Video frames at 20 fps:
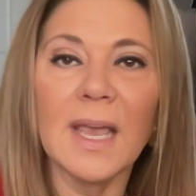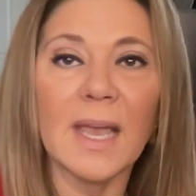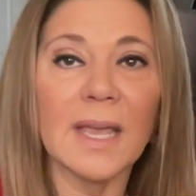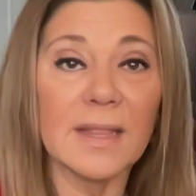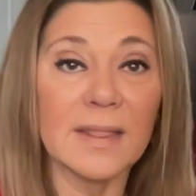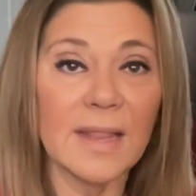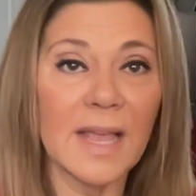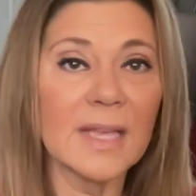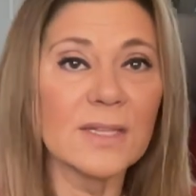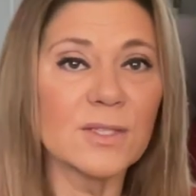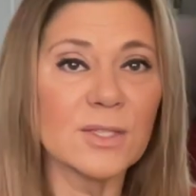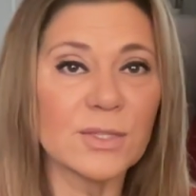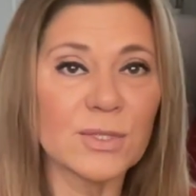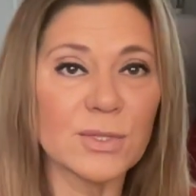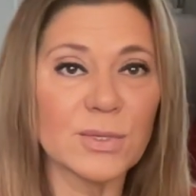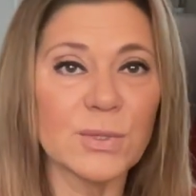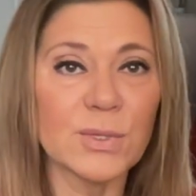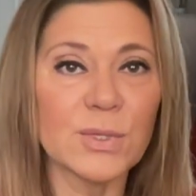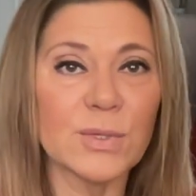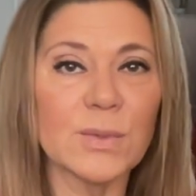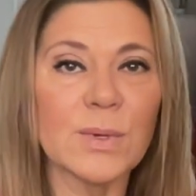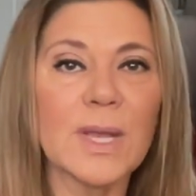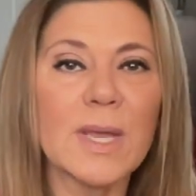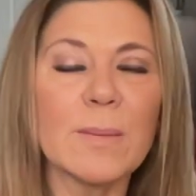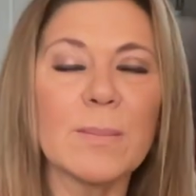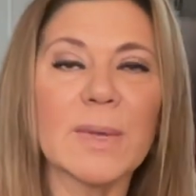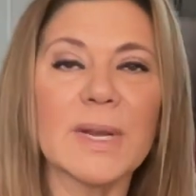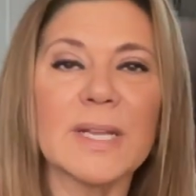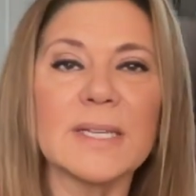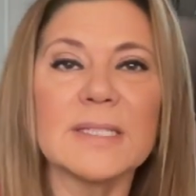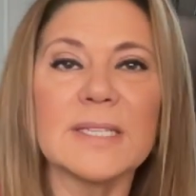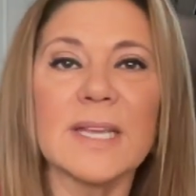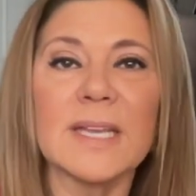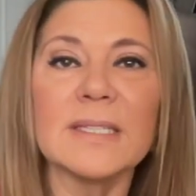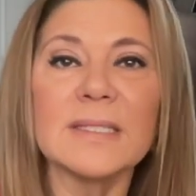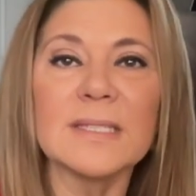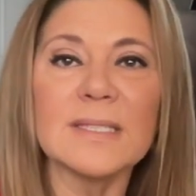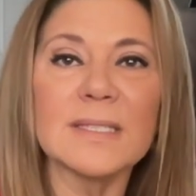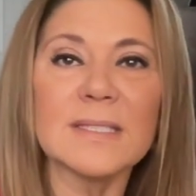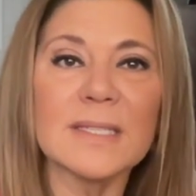And that's true, but I
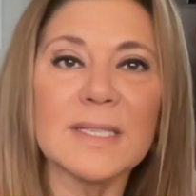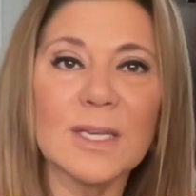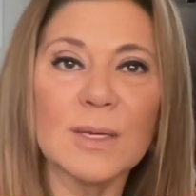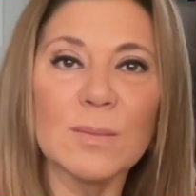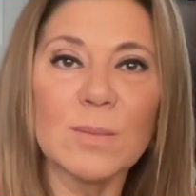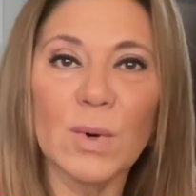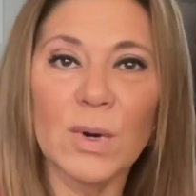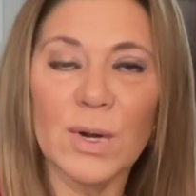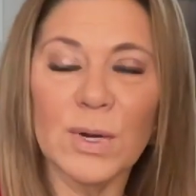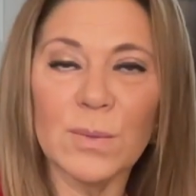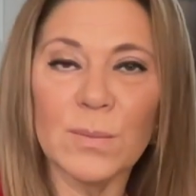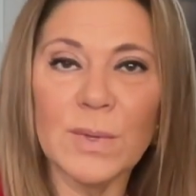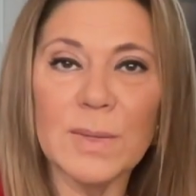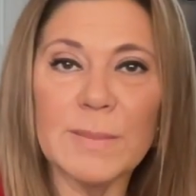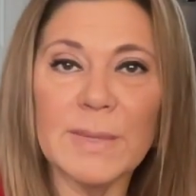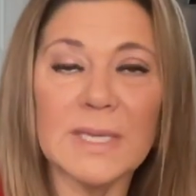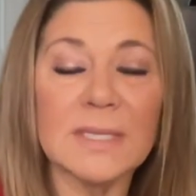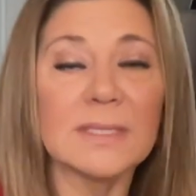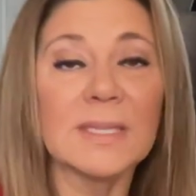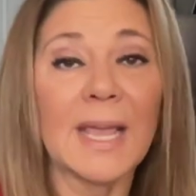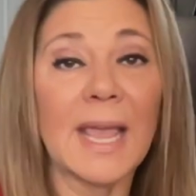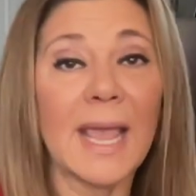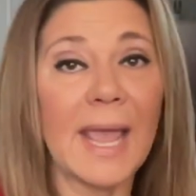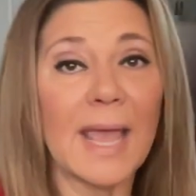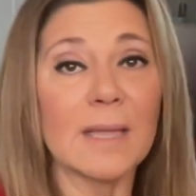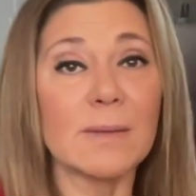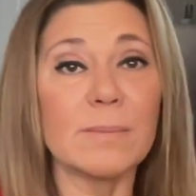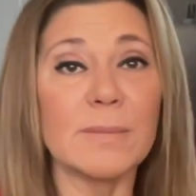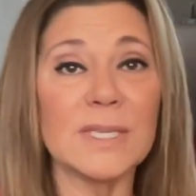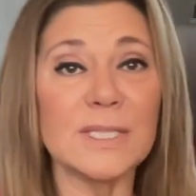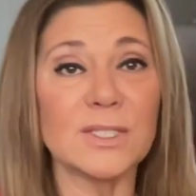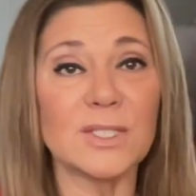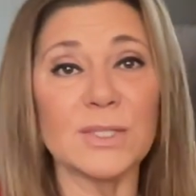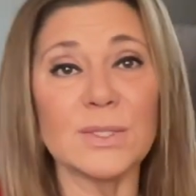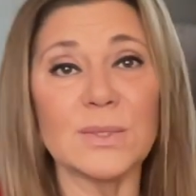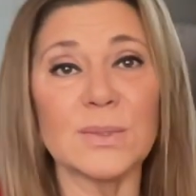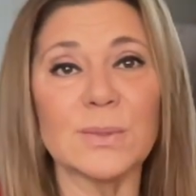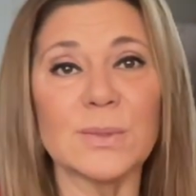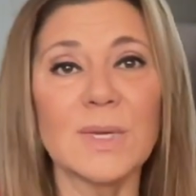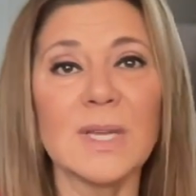tend to see it more in women, and me
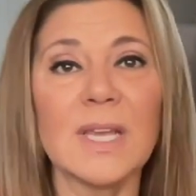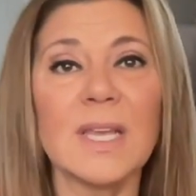too.